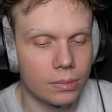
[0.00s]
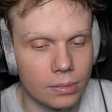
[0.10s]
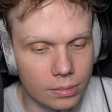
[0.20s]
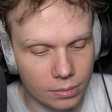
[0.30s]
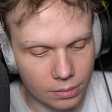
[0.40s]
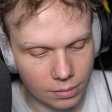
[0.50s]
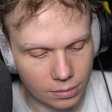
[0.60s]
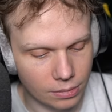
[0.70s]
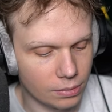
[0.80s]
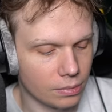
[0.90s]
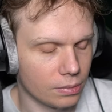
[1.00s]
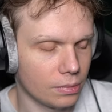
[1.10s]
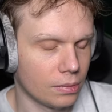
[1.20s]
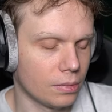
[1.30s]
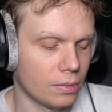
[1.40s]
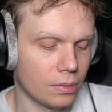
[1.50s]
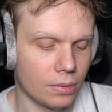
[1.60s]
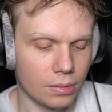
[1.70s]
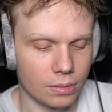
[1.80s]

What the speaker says: No one is speaking in this clip.